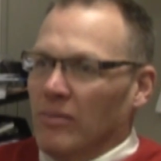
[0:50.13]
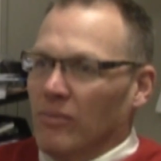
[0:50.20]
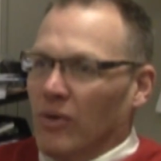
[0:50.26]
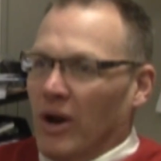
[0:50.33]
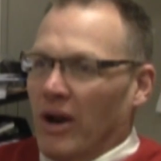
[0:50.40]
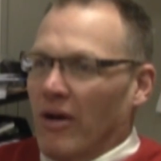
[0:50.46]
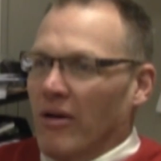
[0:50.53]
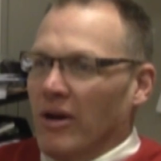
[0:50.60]

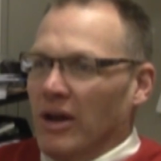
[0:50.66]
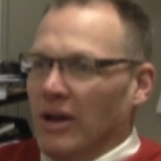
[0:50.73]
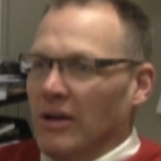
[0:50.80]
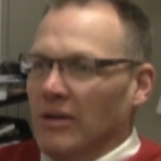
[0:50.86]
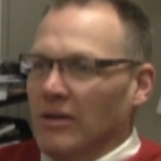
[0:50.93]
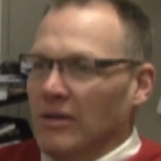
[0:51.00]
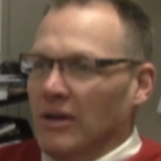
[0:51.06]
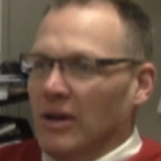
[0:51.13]
priority,
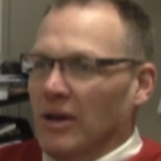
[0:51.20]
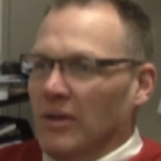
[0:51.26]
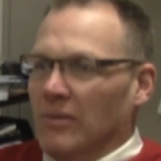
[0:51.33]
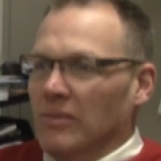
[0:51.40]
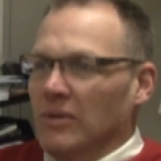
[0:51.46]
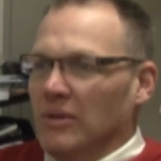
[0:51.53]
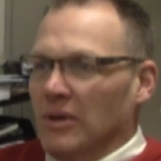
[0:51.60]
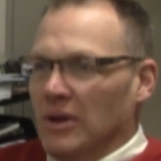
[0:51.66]

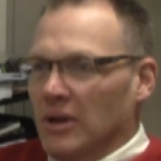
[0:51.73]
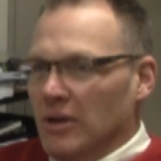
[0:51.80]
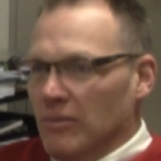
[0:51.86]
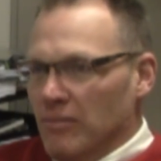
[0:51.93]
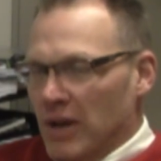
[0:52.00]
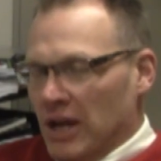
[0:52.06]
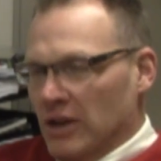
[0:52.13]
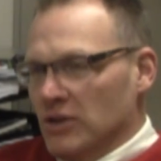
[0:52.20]

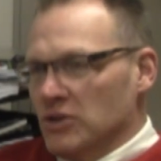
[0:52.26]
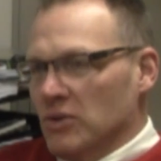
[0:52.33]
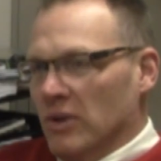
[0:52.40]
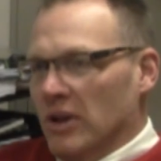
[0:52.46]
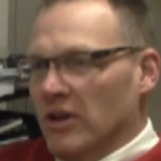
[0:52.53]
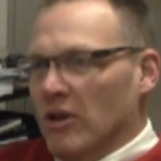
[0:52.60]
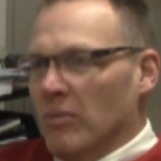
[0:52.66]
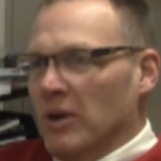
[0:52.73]
making sure
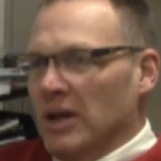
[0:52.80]
that they're